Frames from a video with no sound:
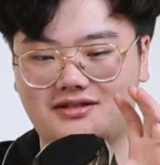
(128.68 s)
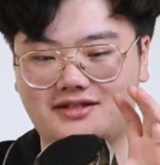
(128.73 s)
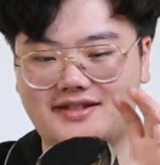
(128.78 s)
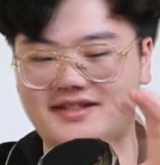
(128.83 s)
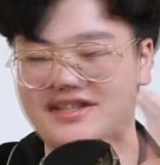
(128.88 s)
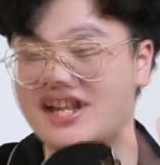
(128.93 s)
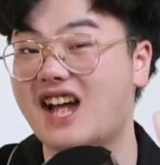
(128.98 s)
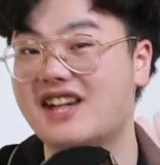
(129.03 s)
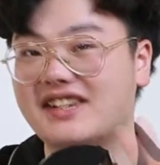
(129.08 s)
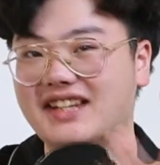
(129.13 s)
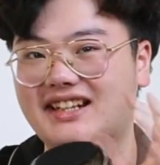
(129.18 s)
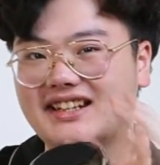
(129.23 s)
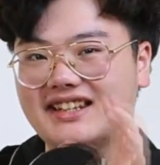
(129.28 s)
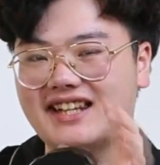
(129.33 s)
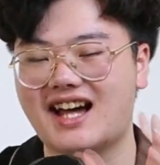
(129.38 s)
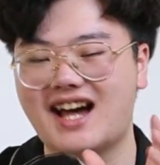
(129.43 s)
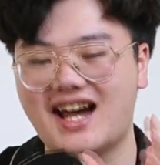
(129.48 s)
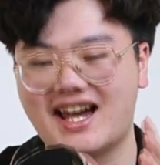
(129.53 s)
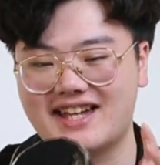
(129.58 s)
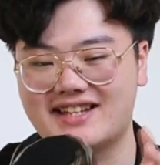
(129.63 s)
stunning
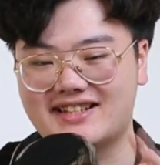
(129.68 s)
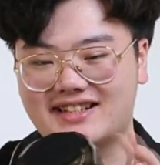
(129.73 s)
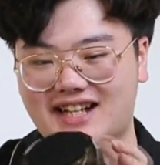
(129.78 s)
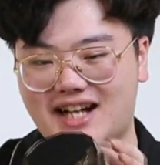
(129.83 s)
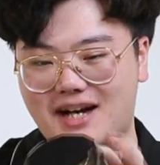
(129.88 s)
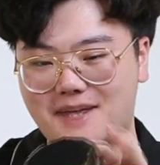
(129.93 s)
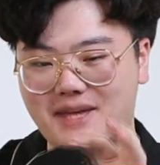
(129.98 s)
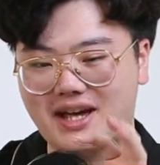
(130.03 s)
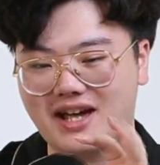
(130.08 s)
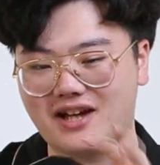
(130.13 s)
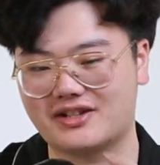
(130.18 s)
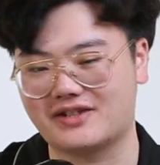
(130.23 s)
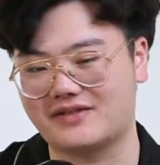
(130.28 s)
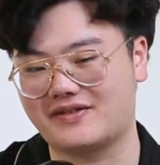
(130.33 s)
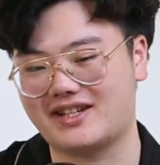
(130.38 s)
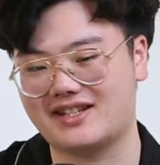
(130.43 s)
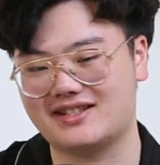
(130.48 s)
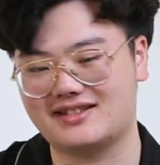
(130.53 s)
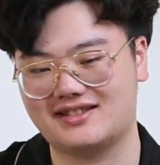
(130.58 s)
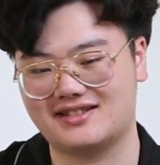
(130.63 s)
light coming out
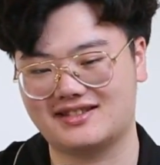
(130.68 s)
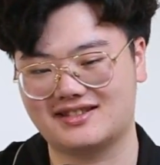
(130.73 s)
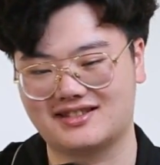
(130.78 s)
of it.